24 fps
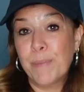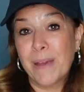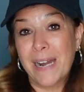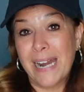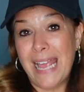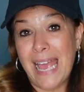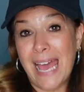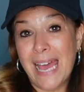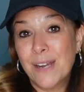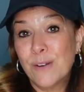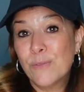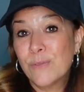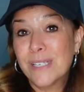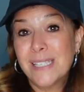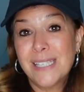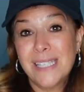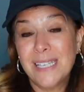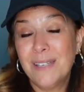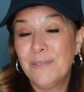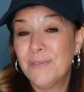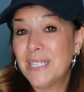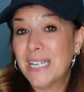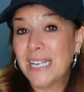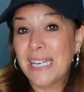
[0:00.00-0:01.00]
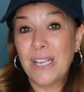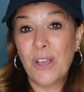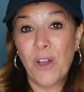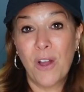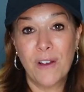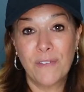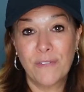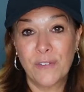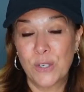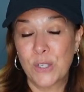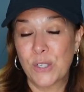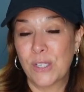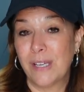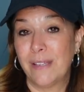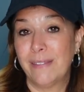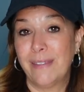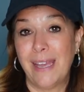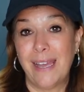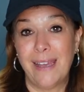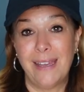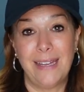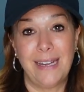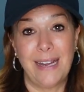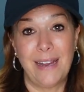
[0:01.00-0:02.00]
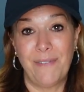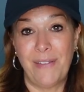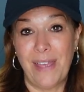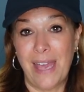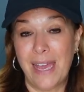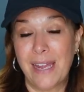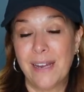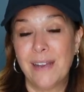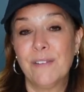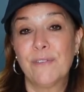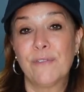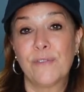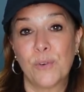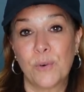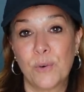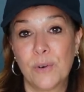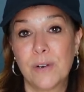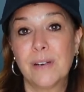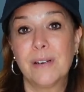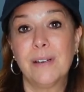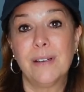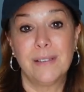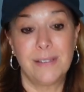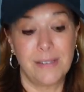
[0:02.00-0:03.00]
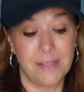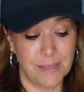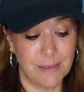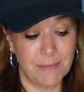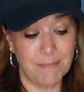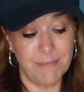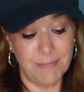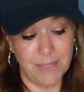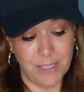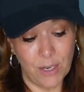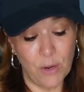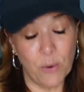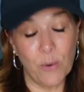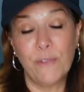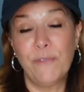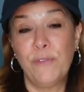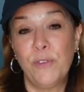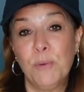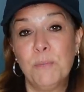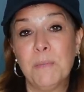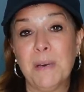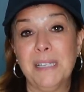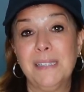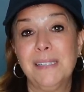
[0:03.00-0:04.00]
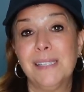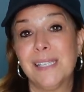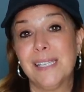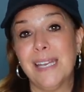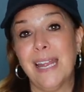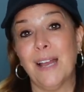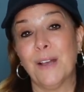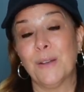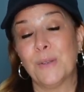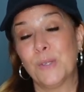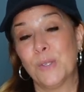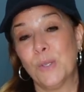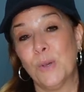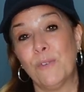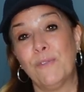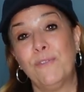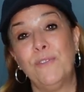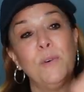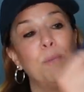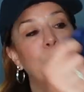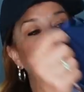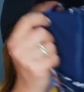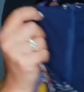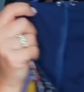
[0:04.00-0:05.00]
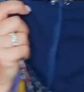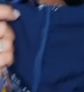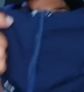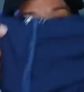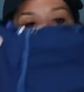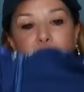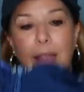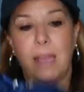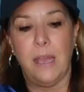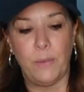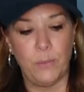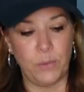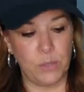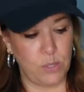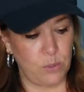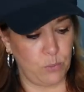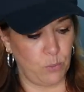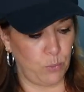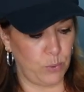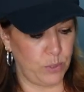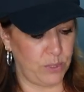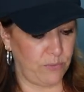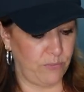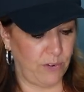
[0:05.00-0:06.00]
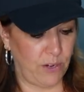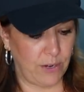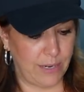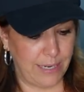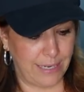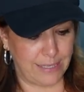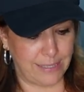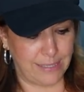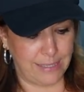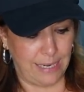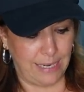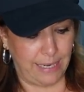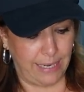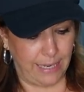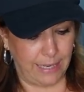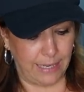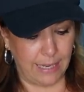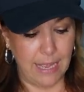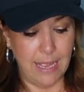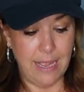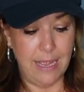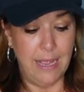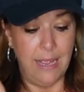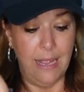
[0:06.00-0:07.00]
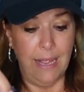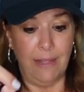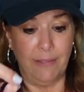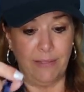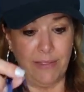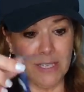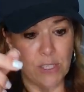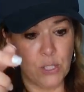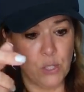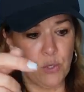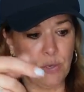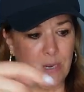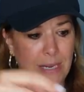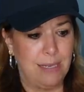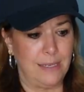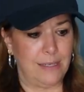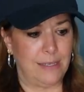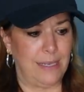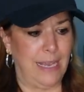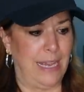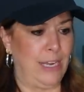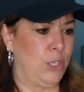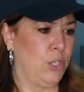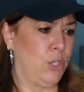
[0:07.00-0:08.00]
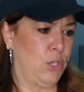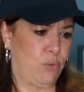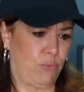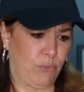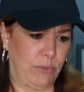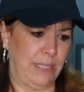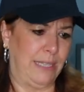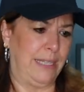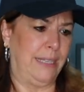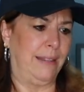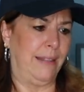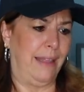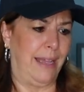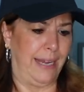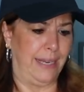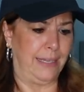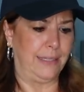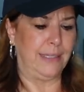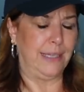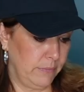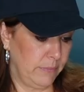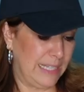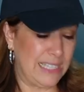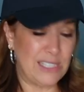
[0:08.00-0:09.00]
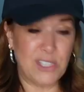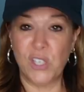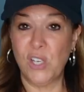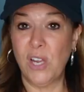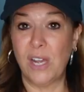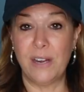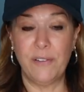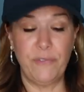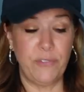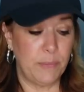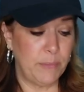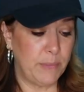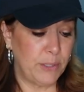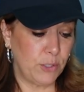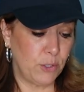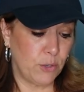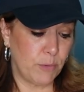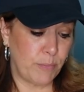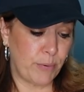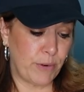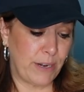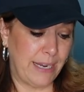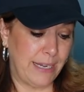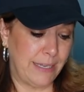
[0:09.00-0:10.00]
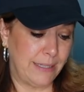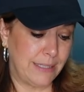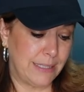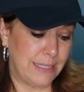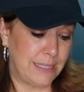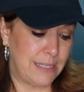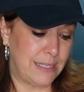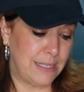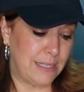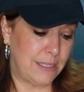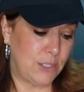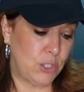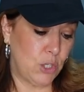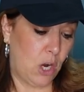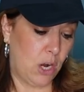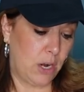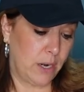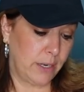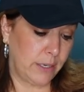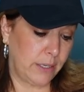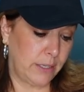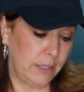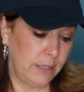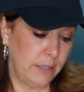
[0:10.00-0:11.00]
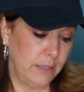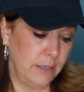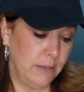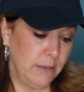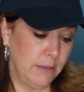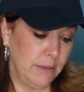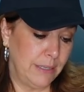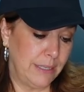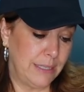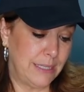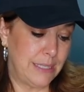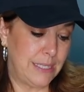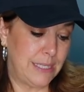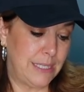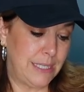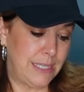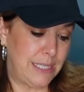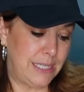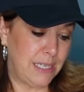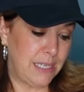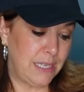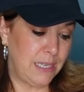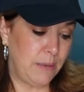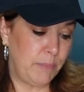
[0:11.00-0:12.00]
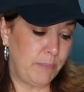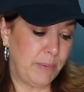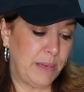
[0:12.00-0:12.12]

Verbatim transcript: But I hadn't received any offers on that. And I've had it for a, you know, a few months now. So full price on that was, was very exciting. This dress I just really liked. It's not a familiar brand. It's dark and it's D